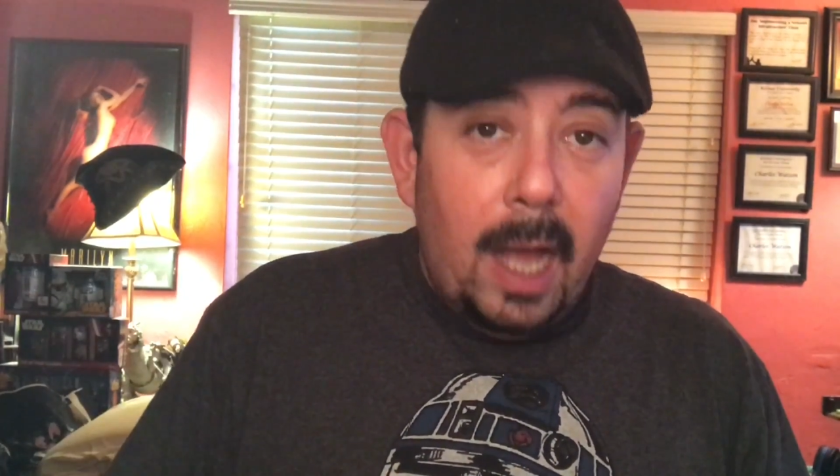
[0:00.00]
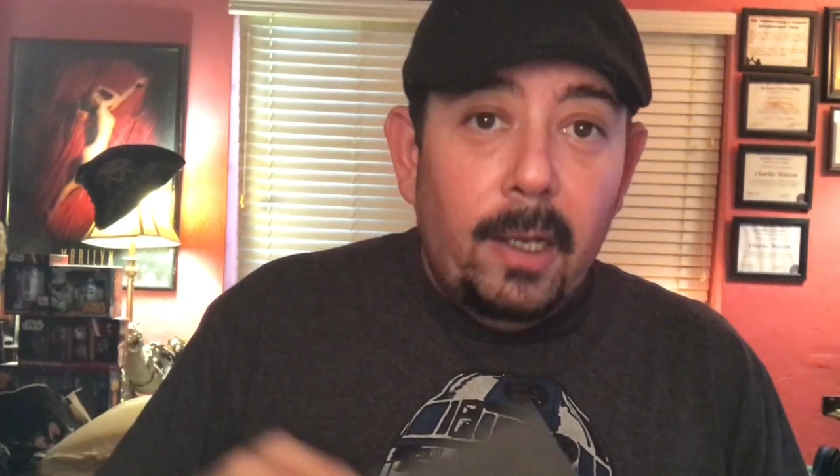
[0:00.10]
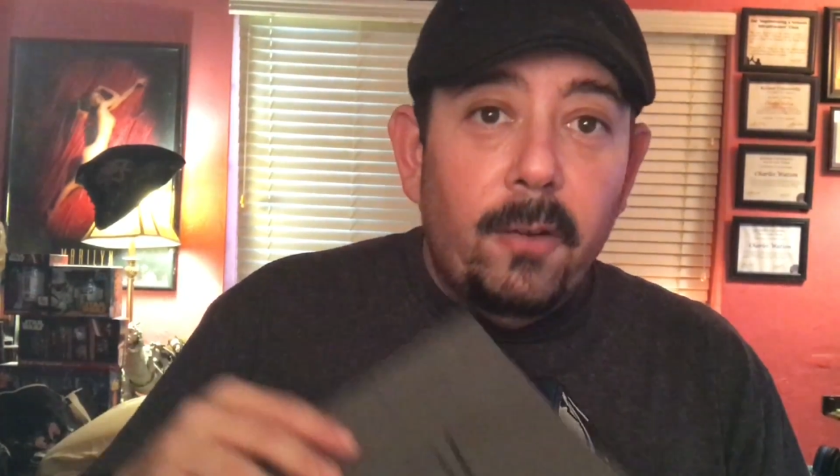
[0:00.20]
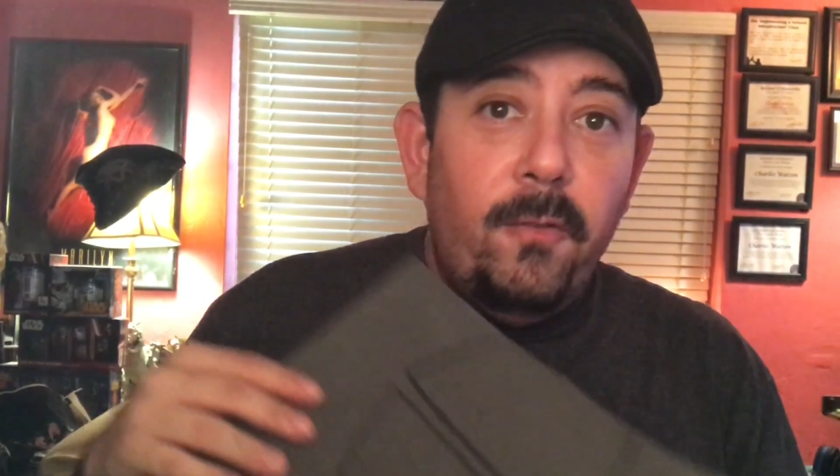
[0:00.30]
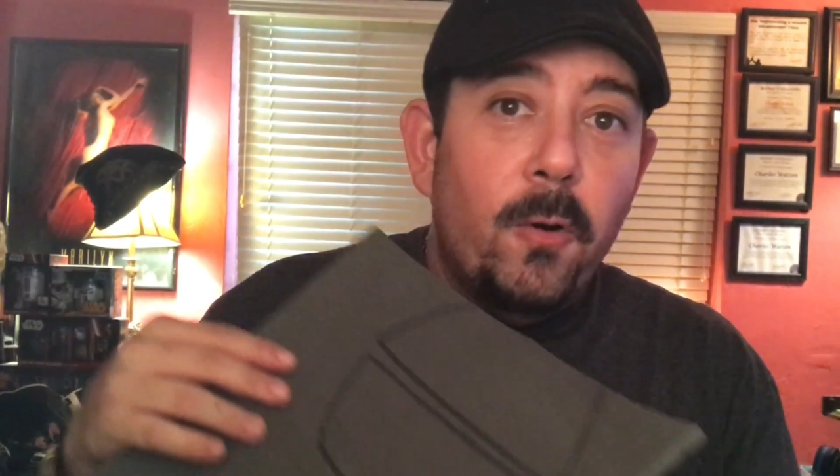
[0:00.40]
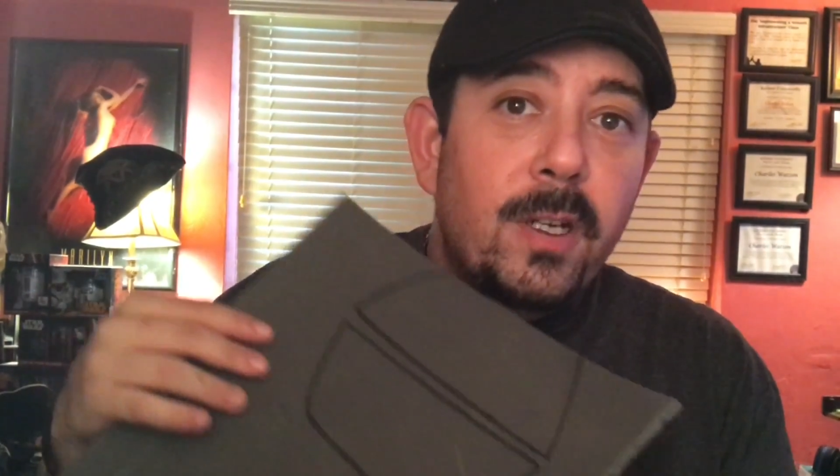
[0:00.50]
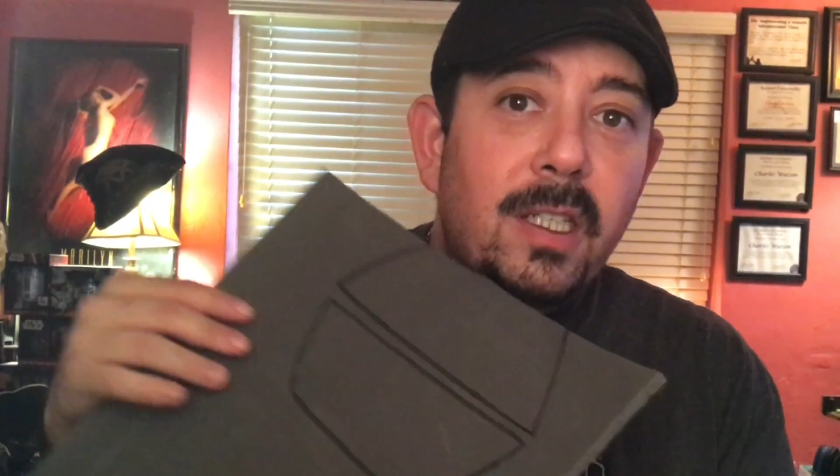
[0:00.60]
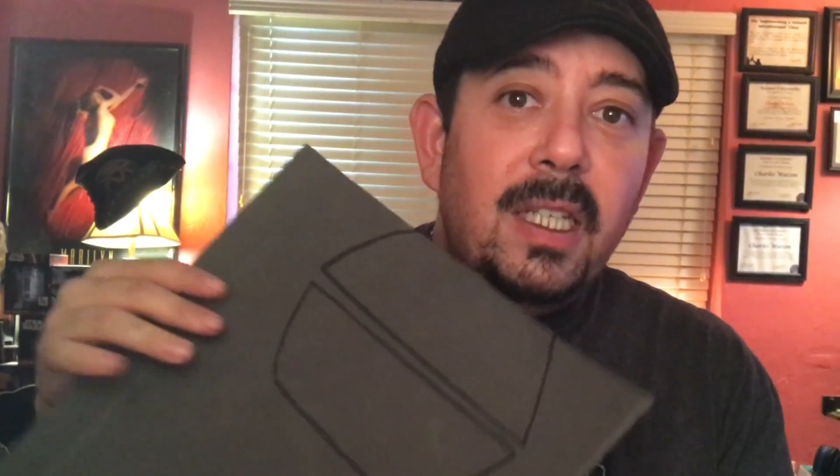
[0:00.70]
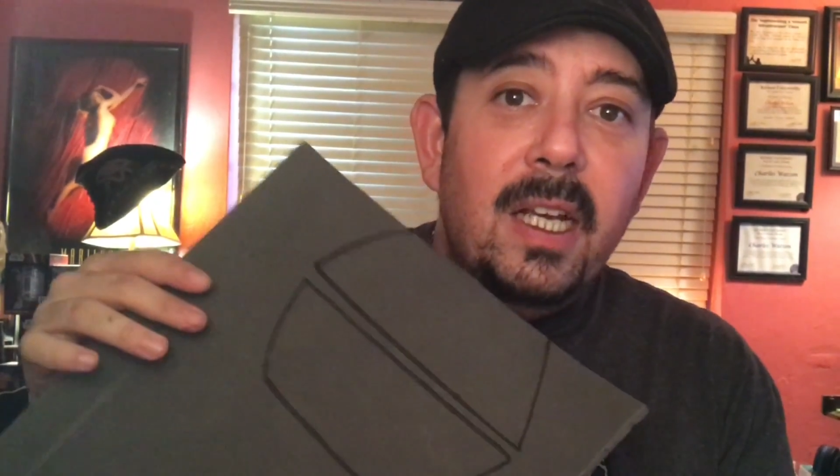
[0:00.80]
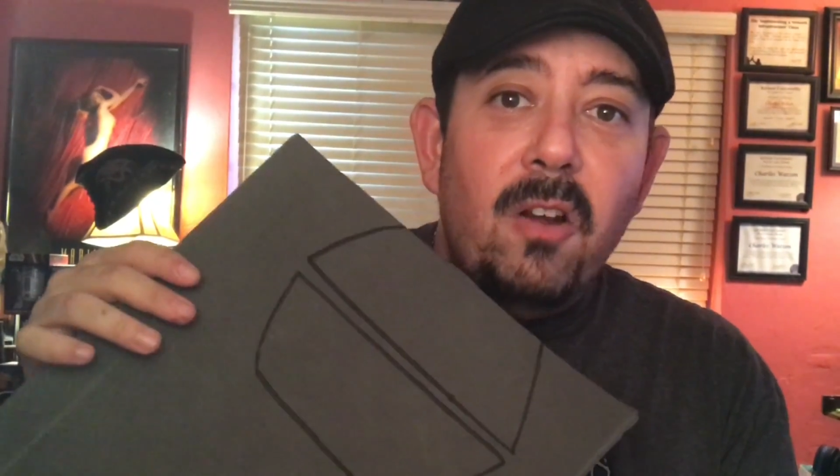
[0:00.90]
I look forward to
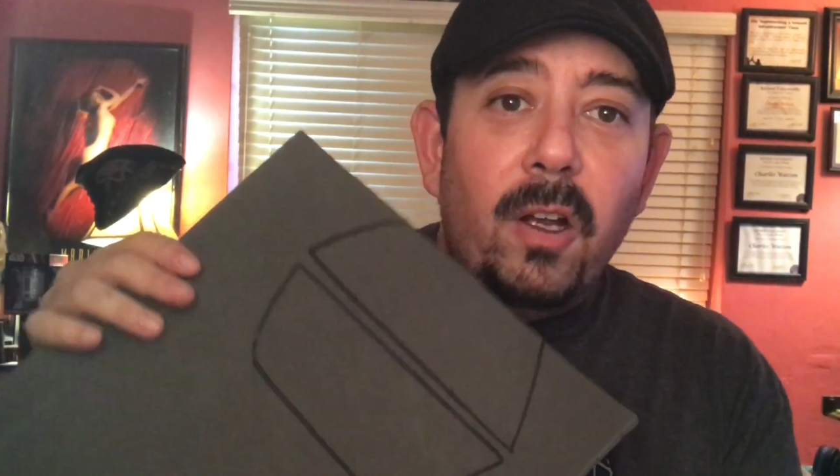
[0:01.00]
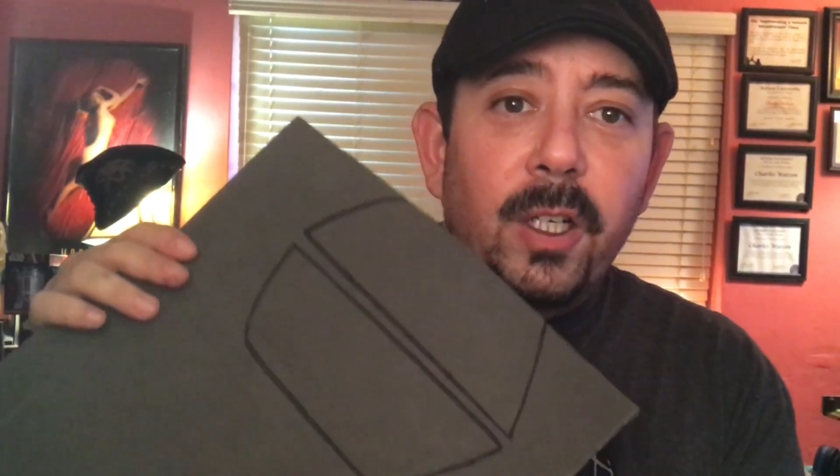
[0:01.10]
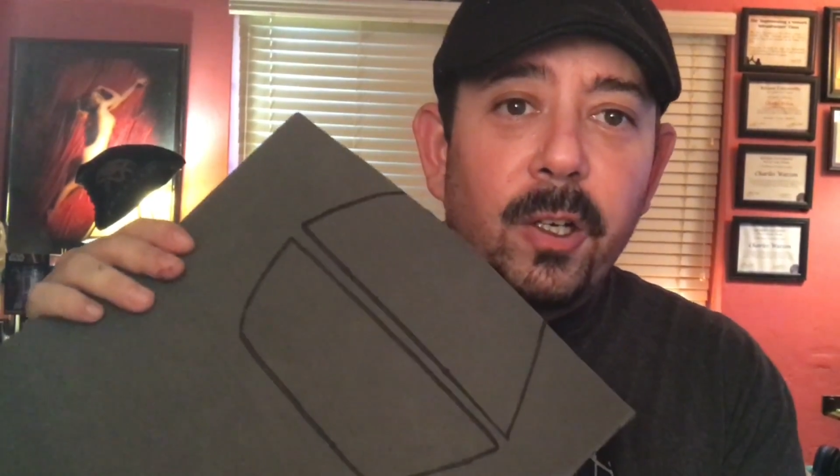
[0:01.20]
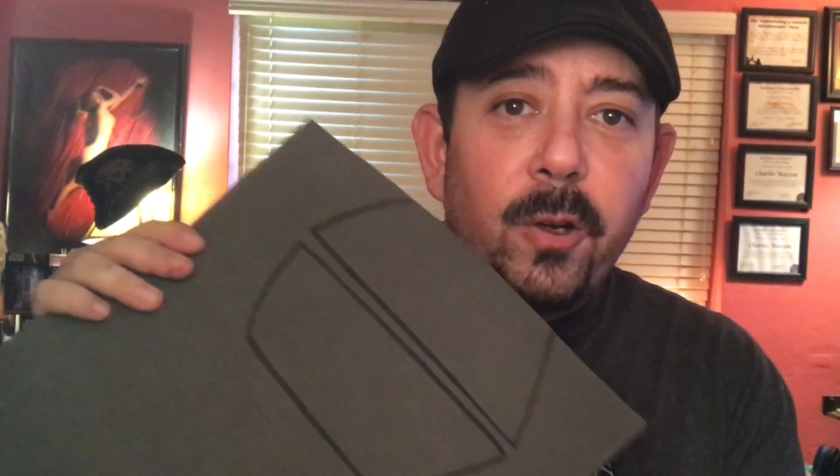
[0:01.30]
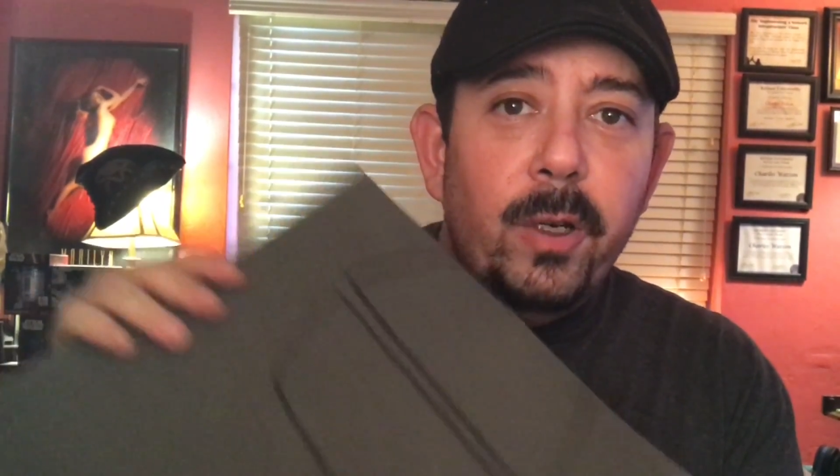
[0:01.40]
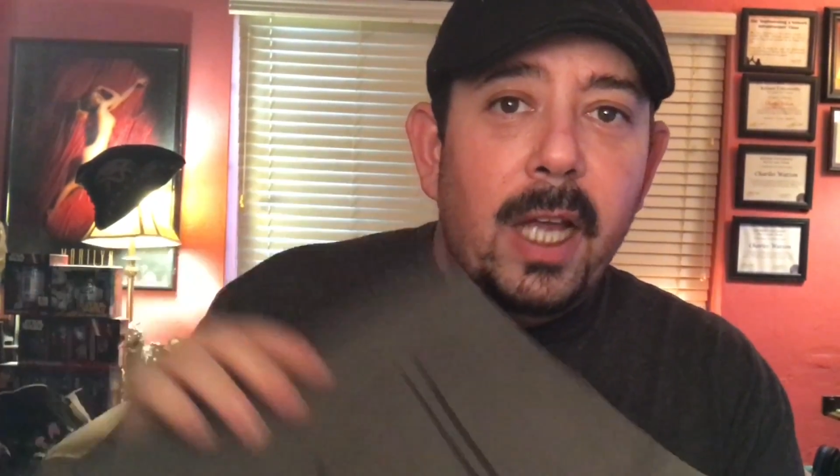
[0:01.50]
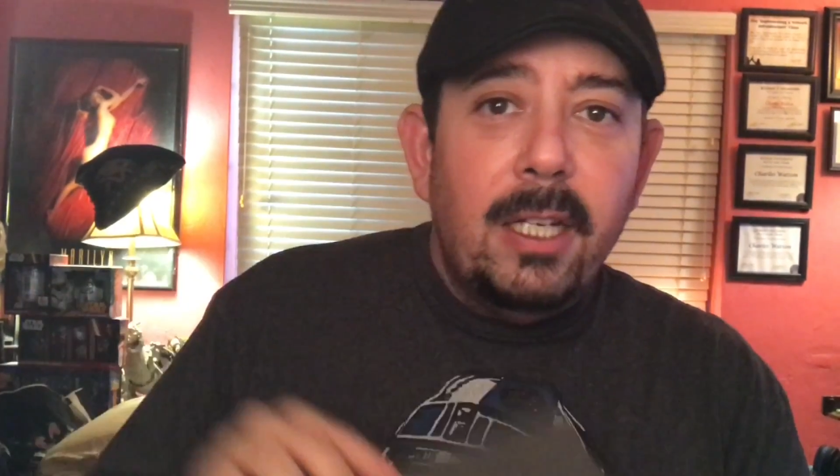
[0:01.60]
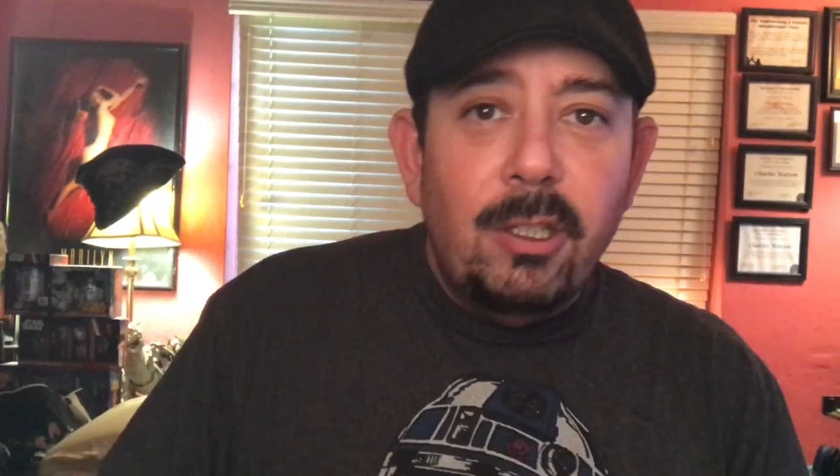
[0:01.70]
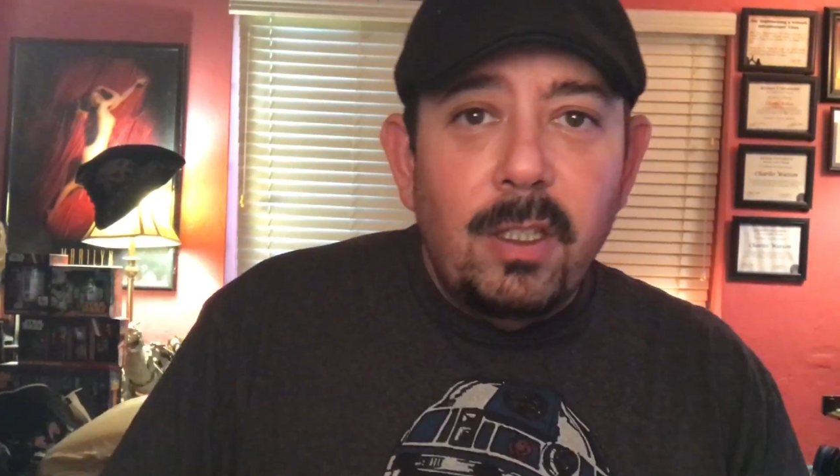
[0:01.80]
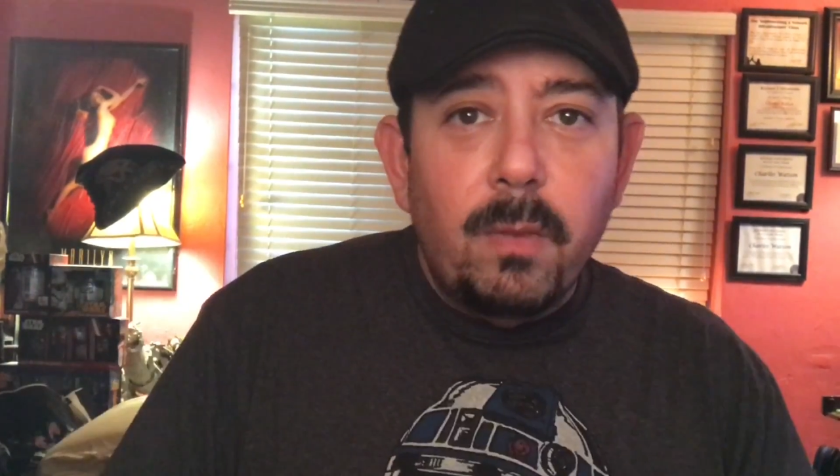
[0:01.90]
seeing all of your
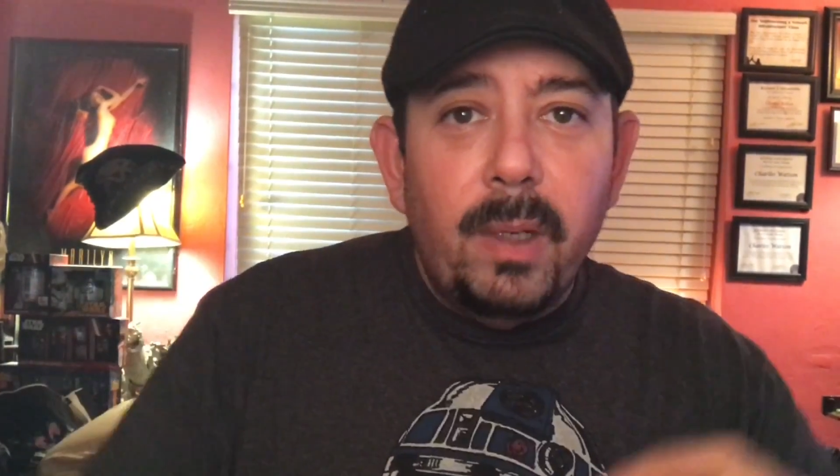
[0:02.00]
creations.